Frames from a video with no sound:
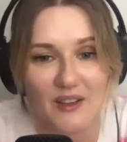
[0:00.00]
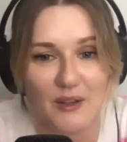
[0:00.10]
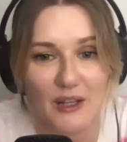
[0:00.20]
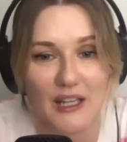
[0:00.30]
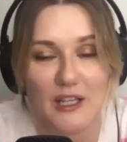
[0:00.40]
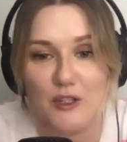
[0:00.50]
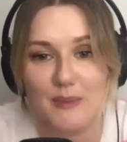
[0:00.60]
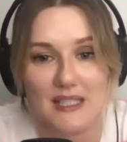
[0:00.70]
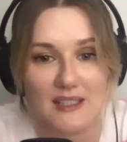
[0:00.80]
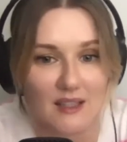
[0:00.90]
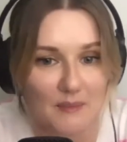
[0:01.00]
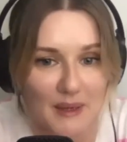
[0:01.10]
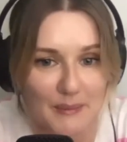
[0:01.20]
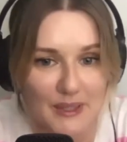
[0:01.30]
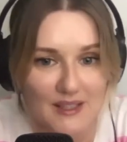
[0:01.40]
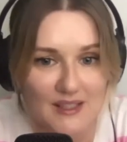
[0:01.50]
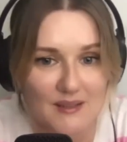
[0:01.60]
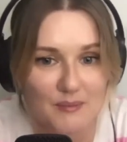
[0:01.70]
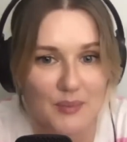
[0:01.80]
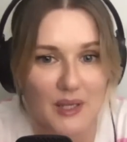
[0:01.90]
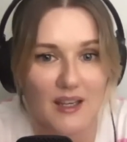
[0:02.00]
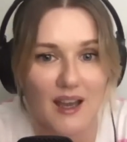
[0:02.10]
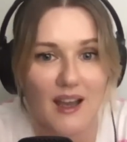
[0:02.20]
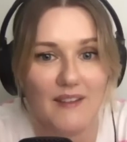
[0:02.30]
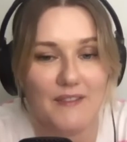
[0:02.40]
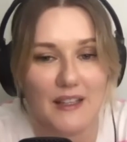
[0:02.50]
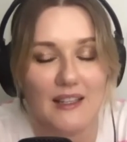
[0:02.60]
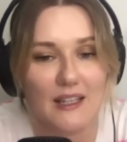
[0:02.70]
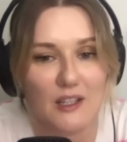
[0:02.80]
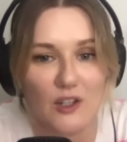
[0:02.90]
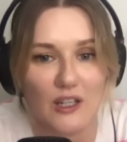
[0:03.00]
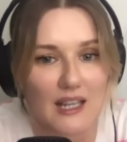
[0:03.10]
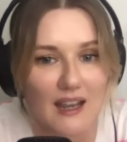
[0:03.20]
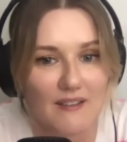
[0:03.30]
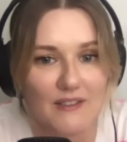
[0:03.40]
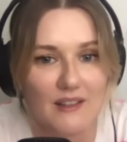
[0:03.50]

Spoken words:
in case you missed it, club members, but I feel like you're going to have